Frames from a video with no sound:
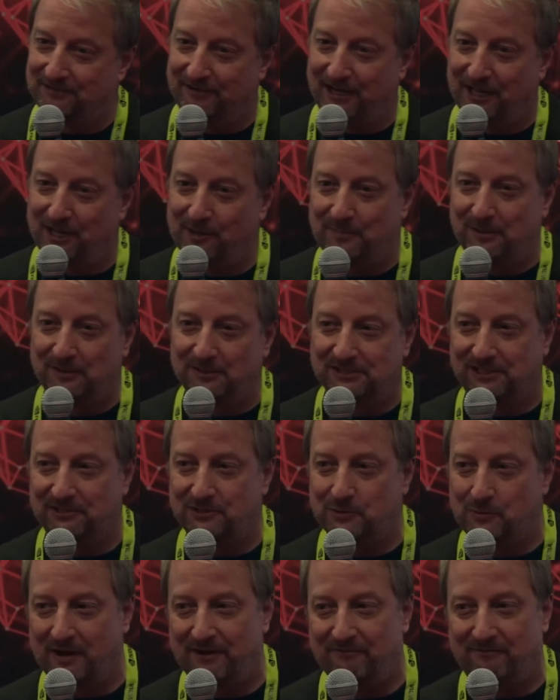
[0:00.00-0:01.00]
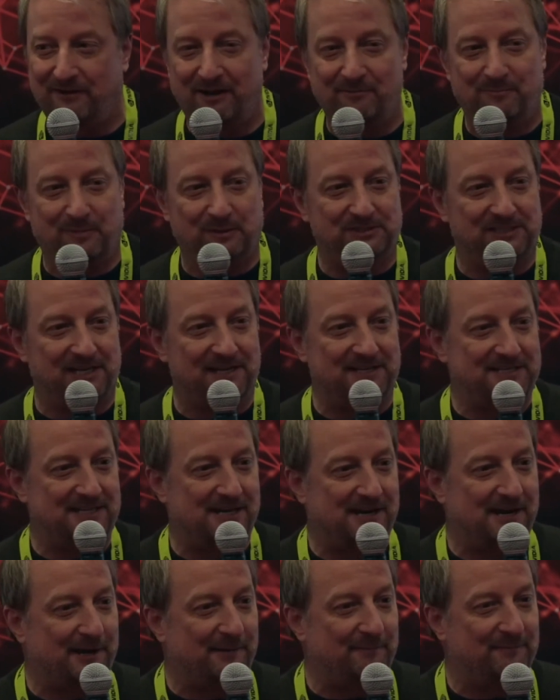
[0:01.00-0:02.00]
developers at 25%
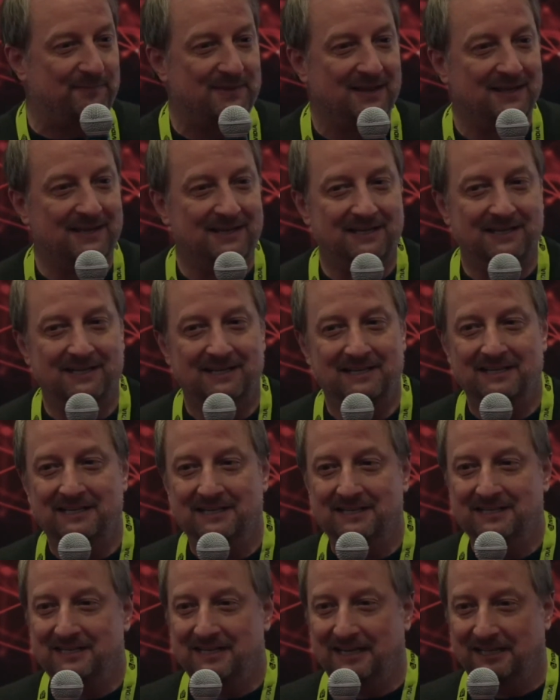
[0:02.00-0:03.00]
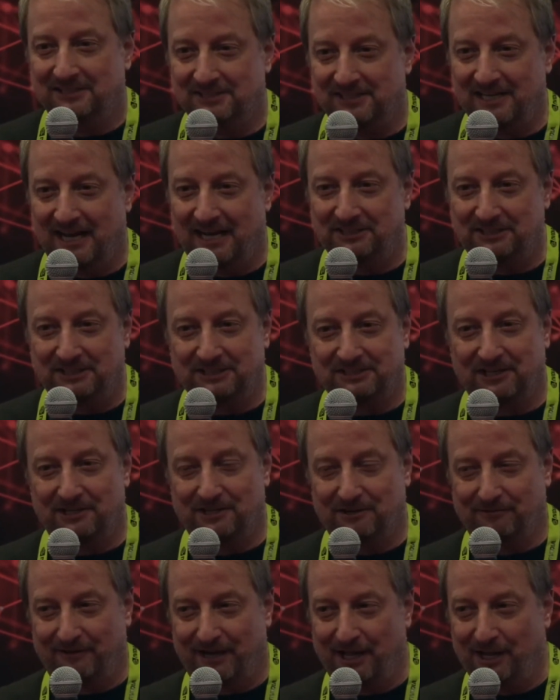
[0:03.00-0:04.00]
time, it's not just a
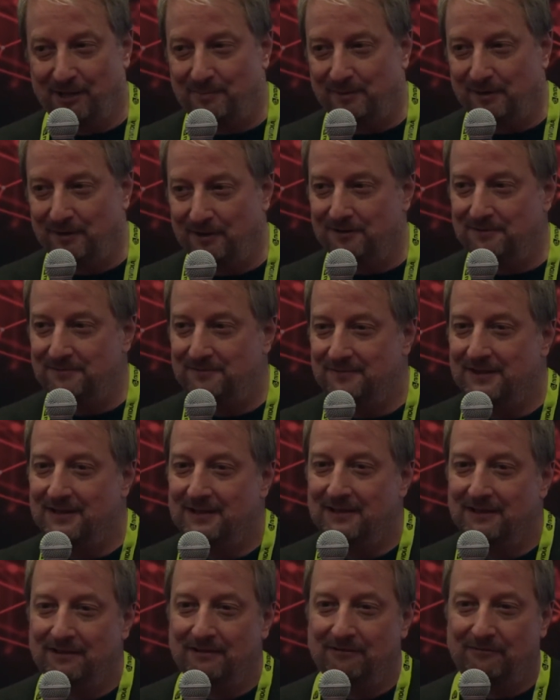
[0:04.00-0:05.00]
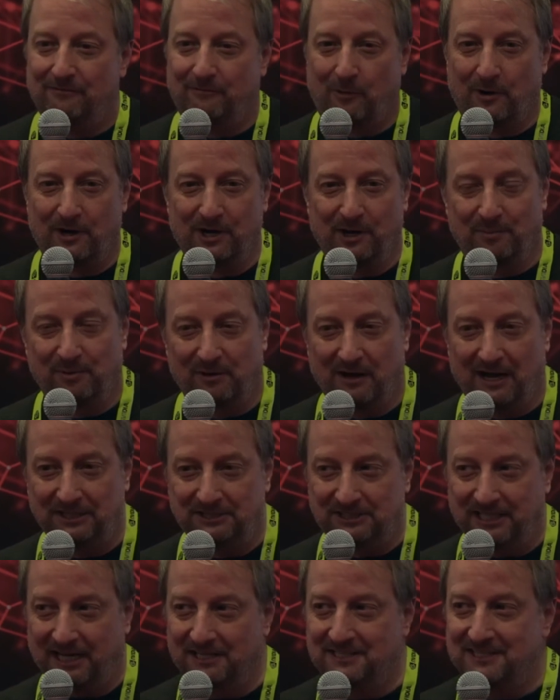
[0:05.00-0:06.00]
developer for your
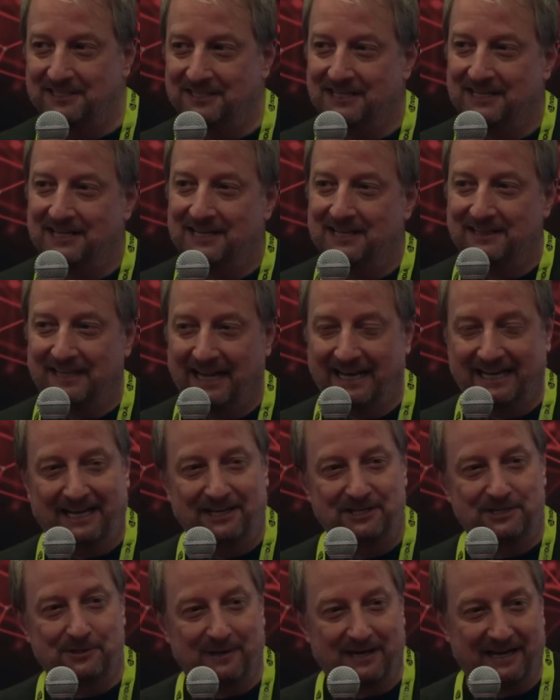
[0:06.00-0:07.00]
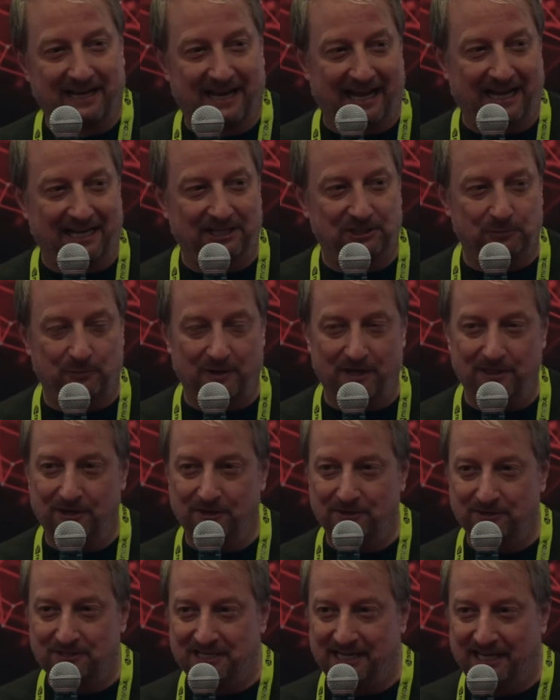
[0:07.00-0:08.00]
project. They need to engage with
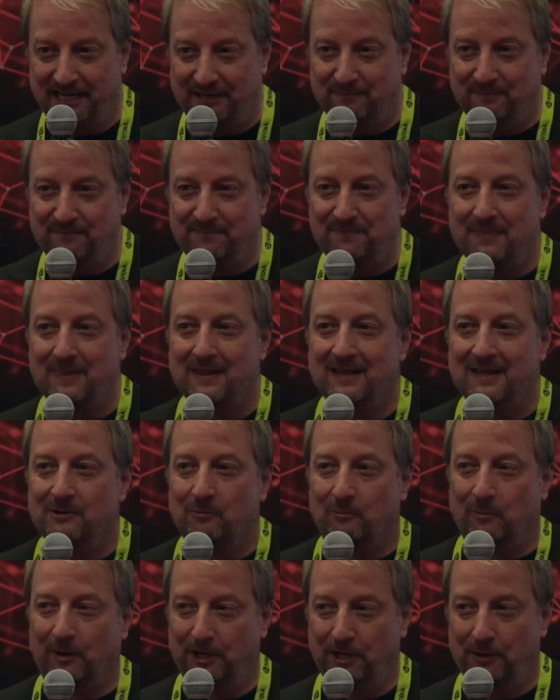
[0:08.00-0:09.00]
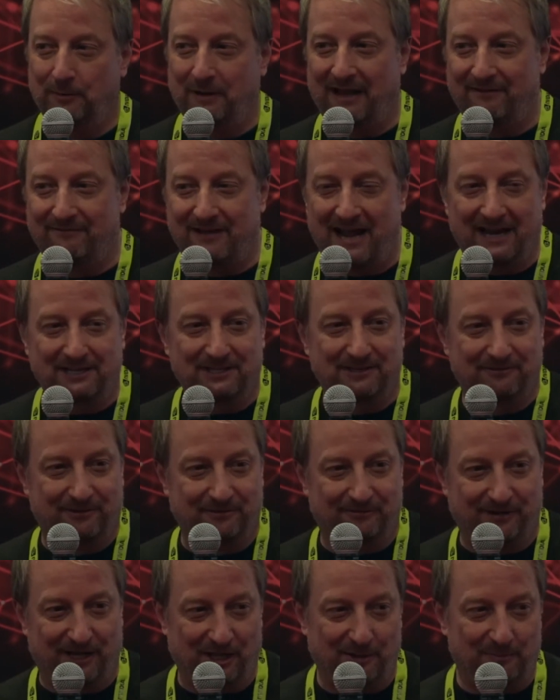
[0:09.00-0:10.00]
your team where you have active
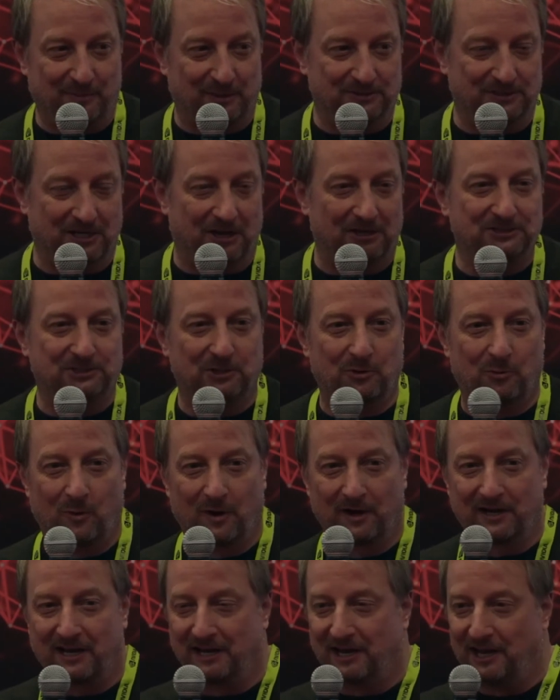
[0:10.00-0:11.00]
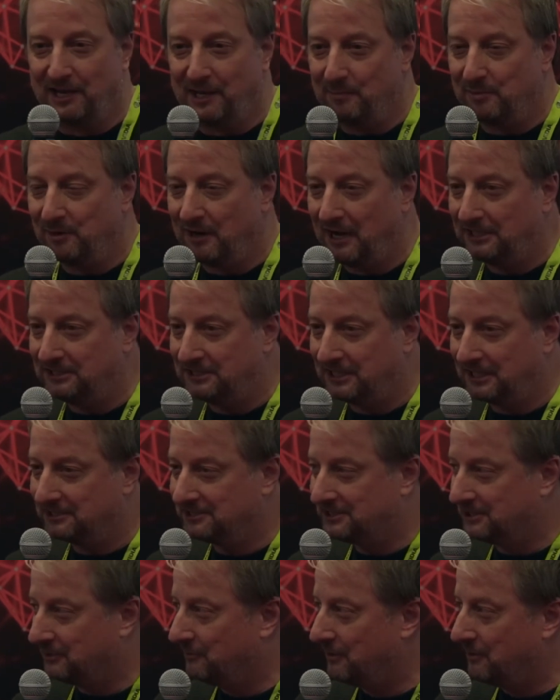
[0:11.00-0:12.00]
developers also working on the project.
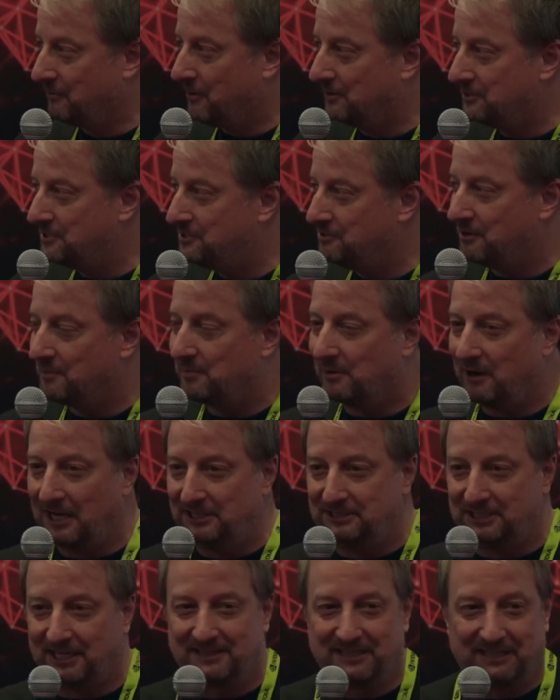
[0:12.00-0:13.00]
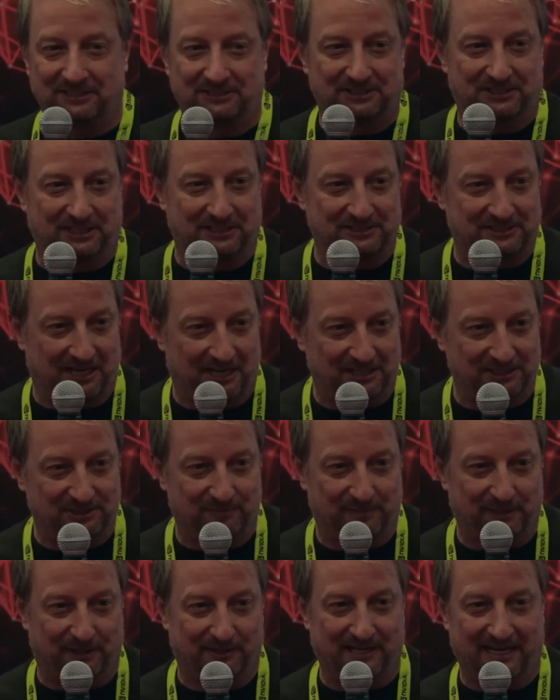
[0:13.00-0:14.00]
So we won't do a project that's just us
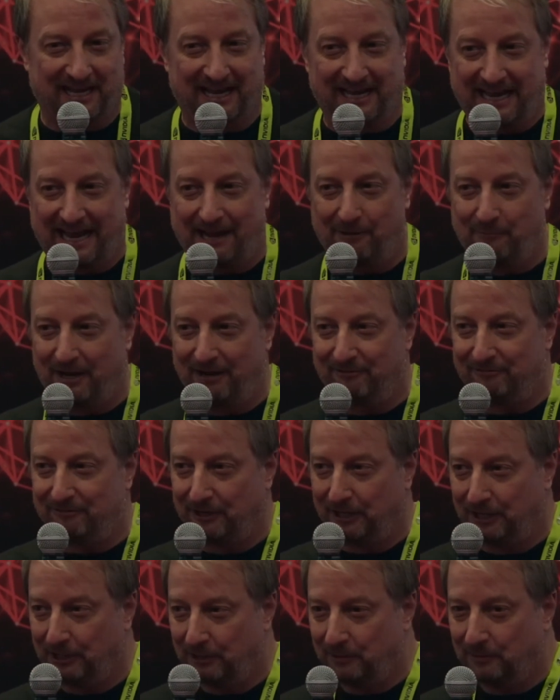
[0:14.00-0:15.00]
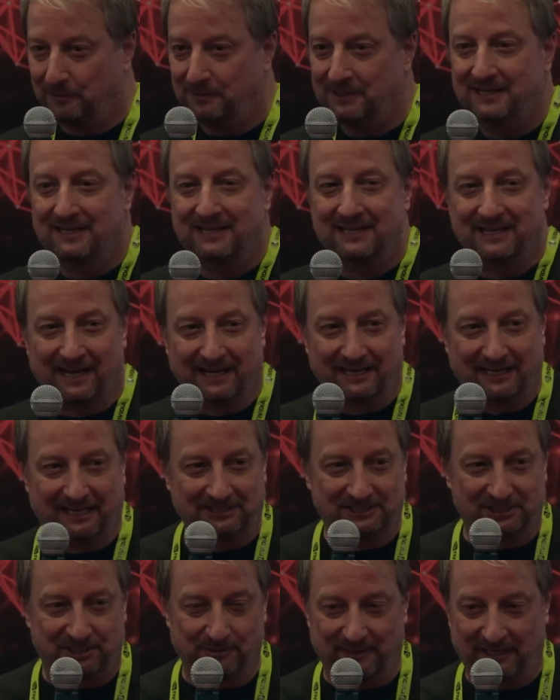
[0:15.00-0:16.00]
building a gateway for you. It
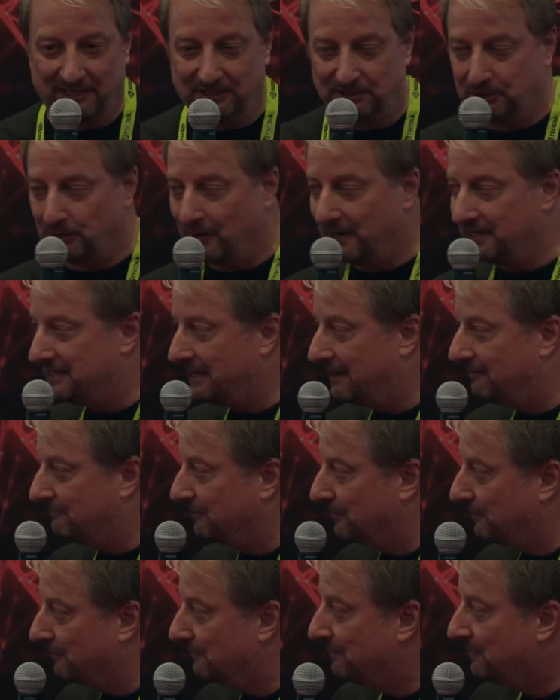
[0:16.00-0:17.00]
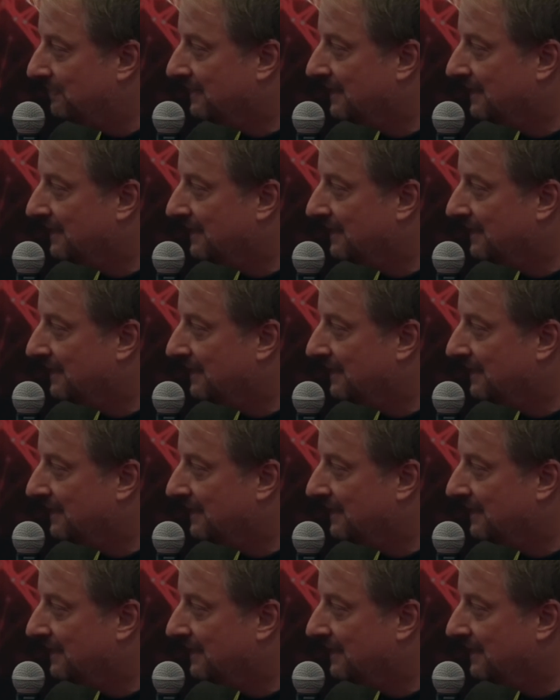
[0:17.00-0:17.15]
needs to be a joint effort.